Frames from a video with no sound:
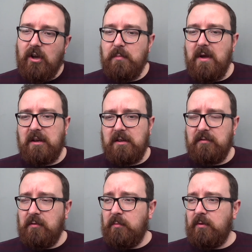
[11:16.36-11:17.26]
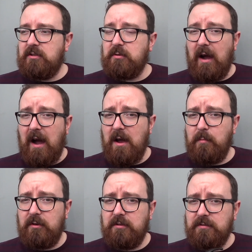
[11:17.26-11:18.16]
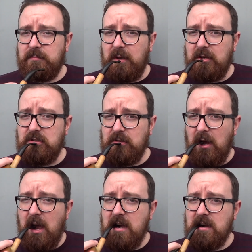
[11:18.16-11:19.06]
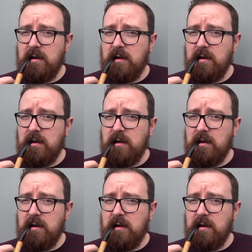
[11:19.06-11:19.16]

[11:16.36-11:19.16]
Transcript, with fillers: making them into a hybrid mixture.